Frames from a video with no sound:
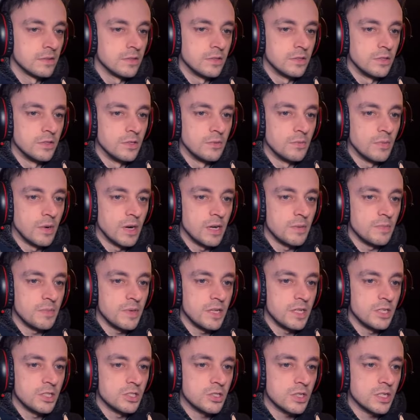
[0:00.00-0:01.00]
Who might be
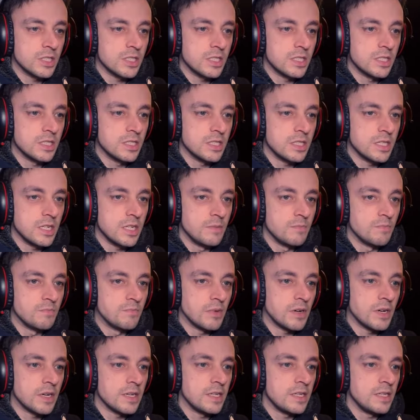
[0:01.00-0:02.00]
interested in
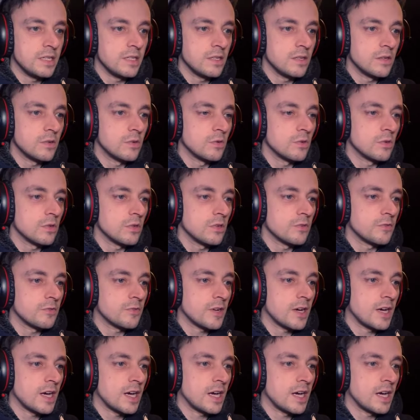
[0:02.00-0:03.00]
buying all of
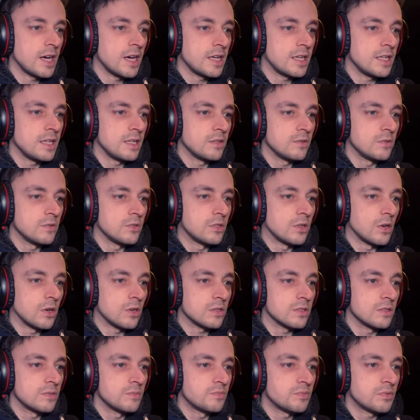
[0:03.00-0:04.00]
our
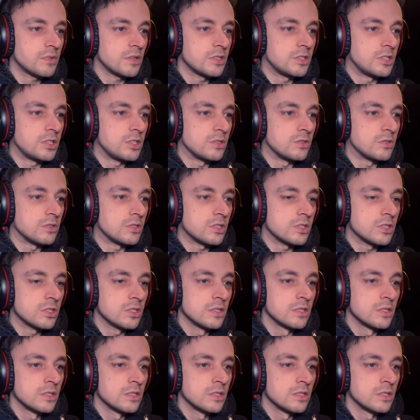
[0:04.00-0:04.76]
ill-gotten produce.